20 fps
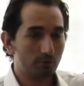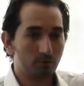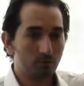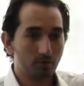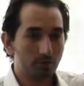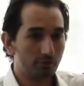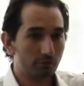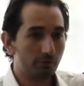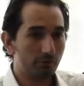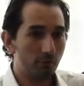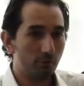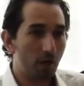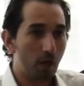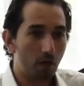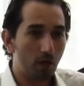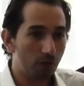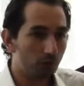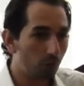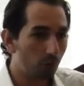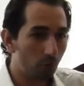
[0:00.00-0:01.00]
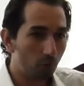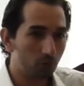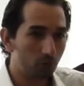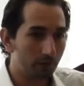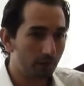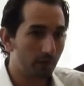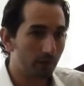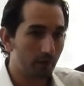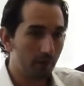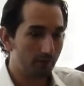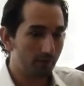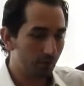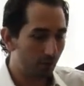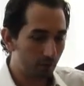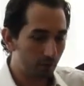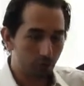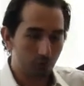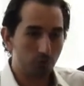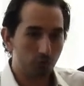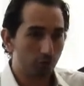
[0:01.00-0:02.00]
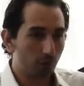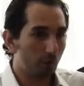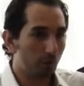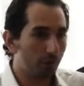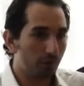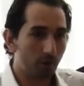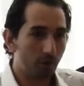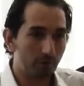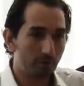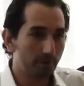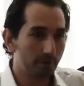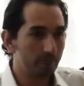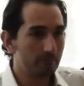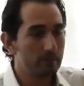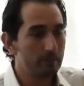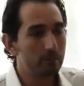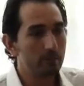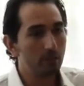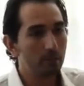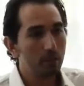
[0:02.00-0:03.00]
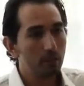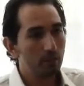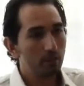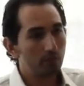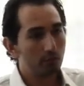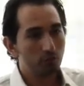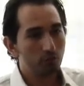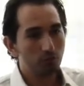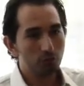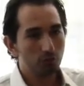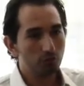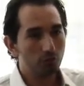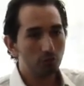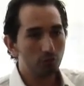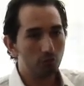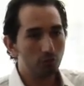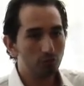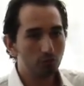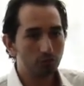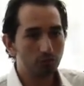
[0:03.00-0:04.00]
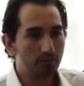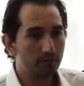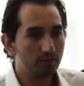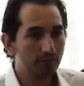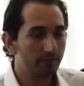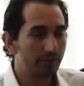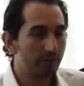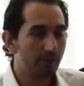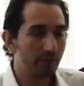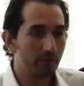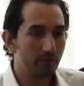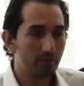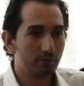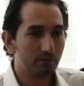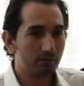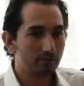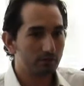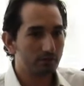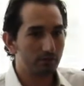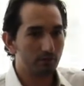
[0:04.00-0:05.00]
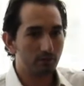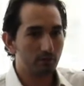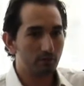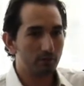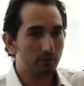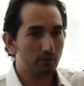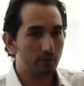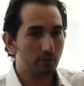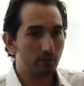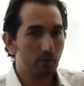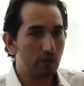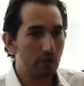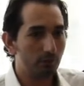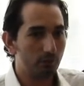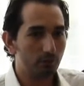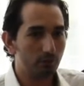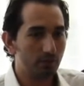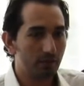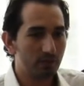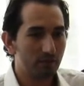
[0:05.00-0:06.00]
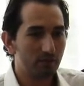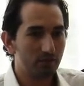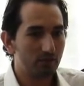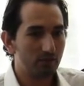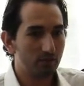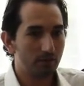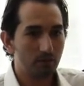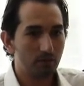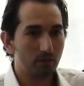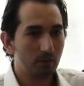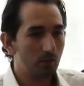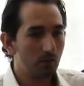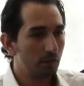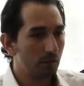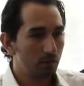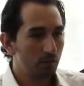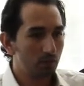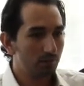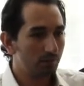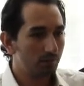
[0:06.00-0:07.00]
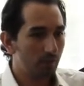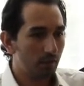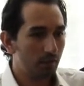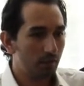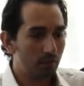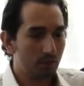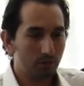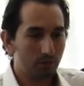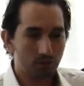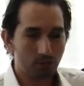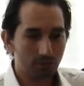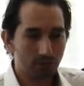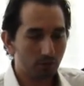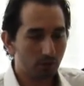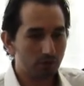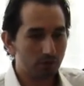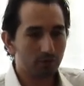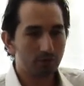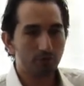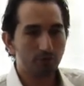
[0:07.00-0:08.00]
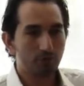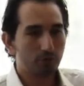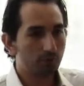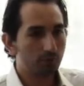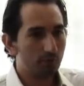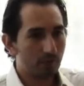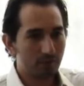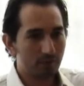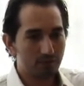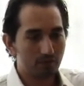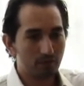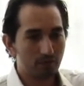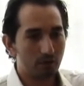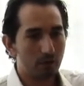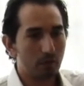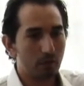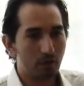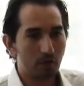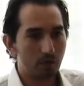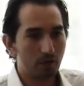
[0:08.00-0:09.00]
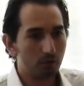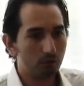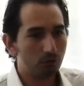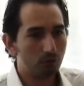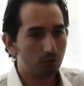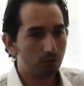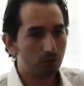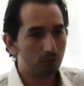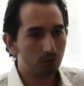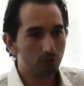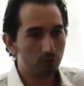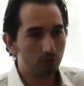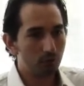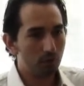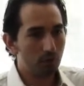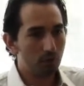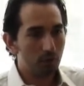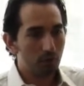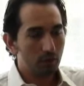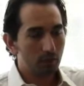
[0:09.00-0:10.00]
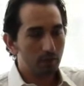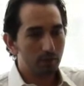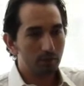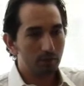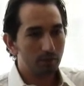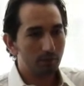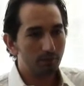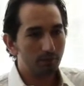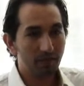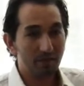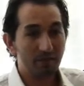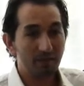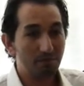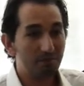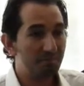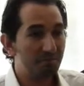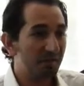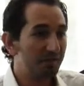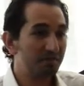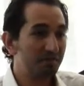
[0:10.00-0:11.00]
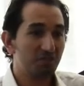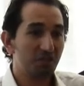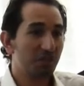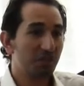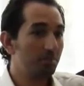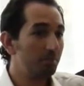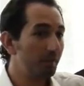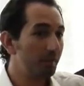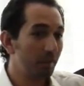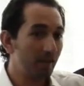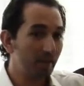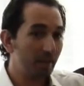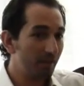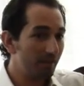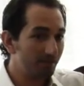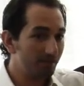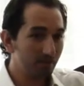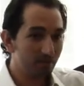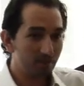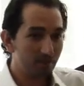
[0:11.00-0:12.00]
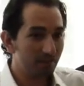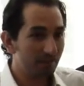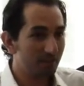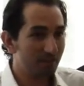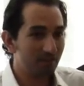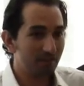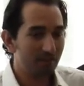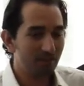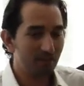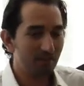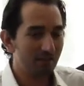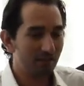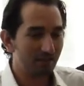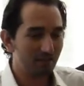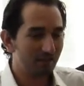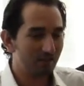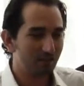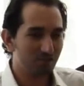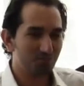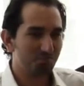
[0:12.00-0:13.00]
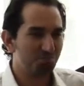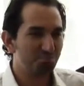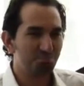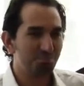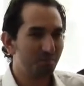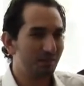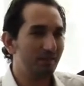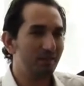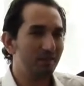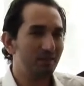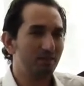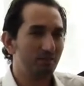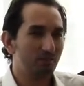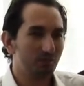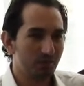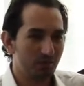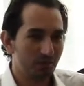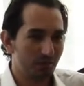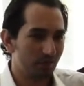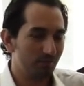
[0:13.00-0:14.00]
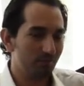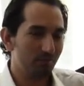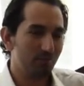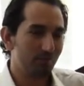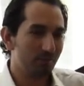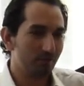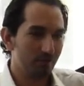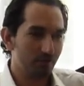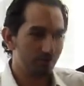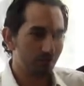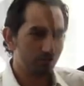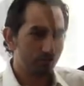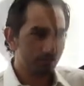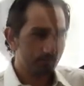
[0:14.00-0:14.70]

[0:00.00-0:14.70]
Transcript: starting from how to hold a knife, how to chop onions, to different things of how to mix sauces for pasta, how to make the best chicken paneer ever. He's just brilliant when it comes to kitchen.